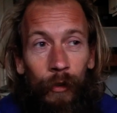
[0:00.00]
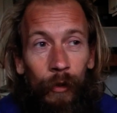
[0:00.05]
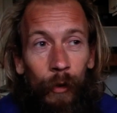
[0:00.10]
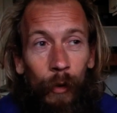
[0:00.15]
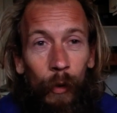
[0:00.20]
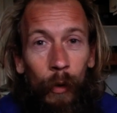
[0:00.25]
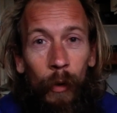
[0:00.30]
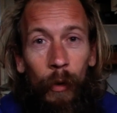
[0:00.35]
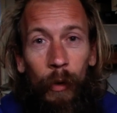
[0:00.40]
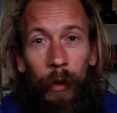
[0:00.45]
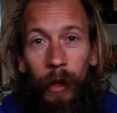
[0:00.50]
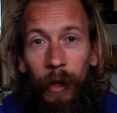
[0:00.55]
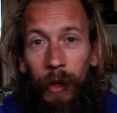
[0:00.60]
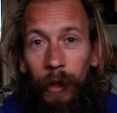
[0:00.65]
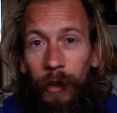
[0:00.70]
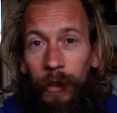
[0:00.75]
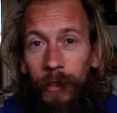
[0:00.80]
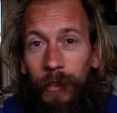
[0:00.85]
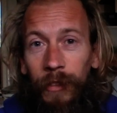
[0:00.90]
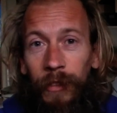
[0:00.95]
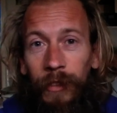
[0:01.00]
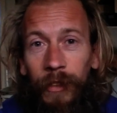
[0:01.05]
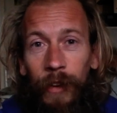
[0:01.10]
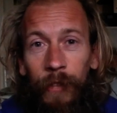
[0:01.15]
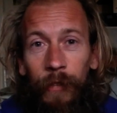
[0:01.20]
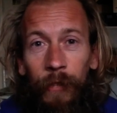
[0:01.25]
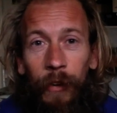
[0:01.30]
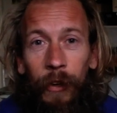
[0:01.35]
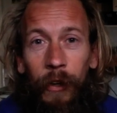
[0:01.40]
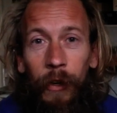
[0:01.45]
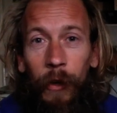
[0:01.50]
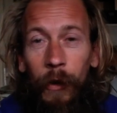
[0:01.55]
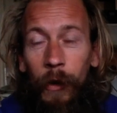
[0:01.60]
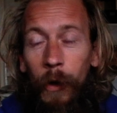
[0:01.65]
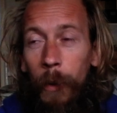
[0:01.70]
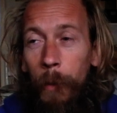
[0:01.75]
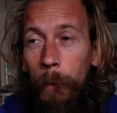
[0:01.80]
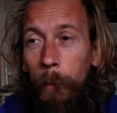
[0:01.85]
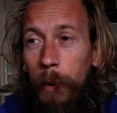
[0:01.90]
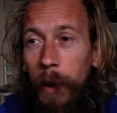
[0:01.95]
all the different
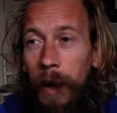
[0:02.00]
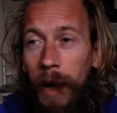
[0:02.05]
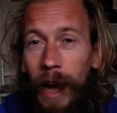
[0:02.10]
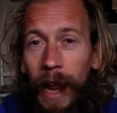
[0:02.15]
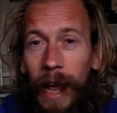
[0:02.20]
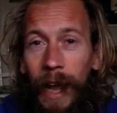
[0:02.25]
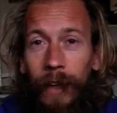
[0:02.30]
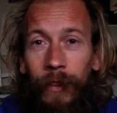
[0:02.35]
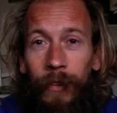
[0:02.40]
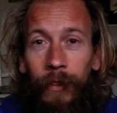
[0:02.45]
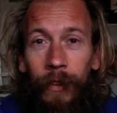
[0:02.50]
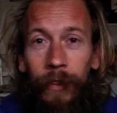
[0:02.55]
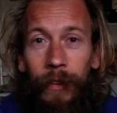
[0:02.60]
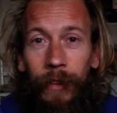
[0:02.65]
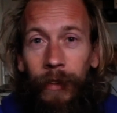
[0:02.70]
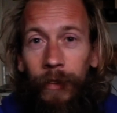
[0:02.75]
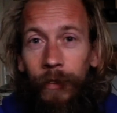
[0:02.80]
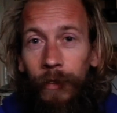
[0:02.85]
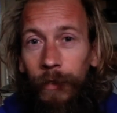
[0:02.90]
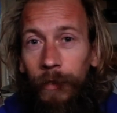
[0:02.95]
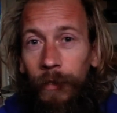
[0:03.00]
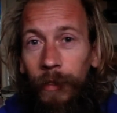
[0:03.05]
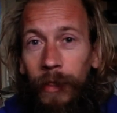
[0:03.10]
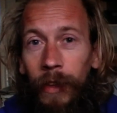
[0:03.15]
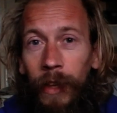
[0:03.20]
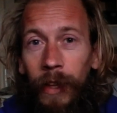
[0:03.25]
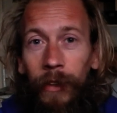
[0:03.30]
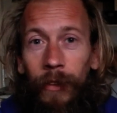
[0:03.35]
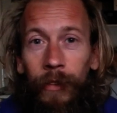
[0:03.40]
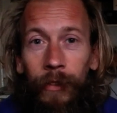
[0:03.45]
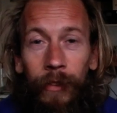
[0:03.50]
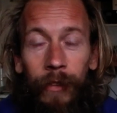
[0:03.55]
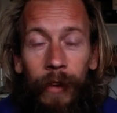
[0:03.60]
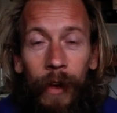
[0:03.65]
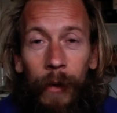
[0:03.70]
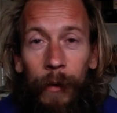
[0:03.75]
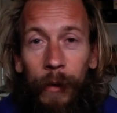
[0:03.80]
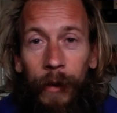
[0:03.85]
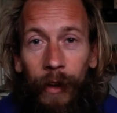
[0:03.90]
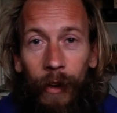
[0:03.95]
complexities of things
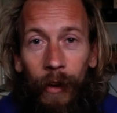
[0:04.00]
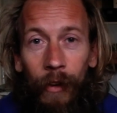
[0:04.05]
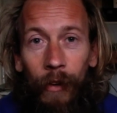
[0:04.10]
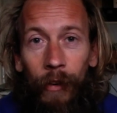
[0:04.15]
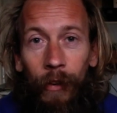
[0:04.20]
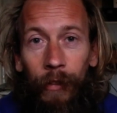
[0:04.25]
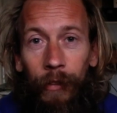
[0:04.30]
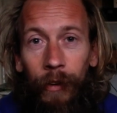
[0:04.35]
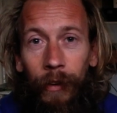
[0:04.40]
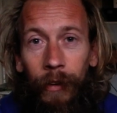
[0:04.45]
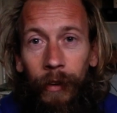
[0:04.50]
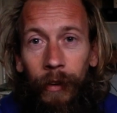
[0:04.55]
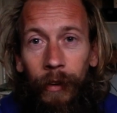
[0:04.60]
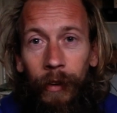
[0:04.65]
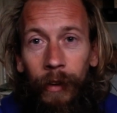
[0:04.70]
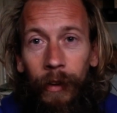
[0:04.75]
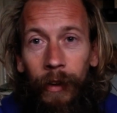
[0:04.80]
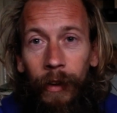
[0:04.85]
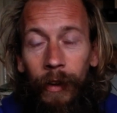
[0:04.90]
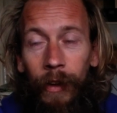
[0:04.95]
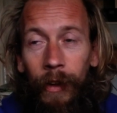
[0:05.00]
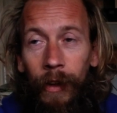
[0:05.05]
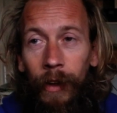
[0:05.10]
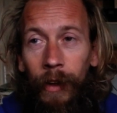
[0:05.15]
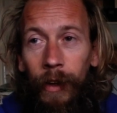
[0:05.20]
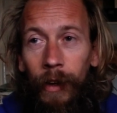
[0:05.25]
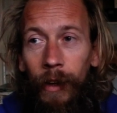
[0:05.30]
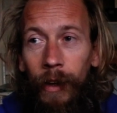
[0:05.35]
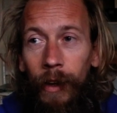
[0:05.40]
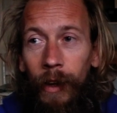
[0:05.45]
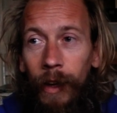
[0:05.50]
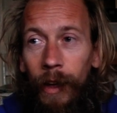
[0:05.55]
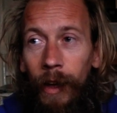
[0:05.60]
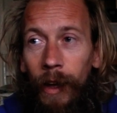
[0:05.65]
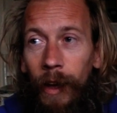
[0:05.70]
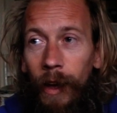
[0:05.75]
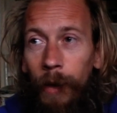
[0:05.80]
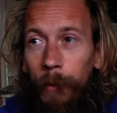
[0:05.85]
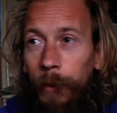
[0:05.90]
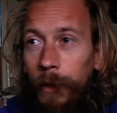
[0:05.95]
going on.
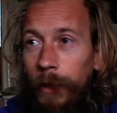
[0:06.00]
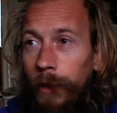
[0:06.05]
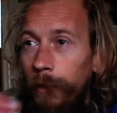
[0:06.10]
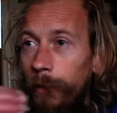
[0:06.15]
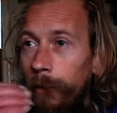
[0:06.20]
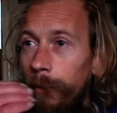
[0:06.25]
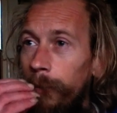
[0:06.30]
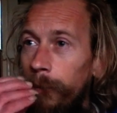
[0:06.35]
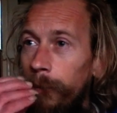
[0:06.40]
I mean,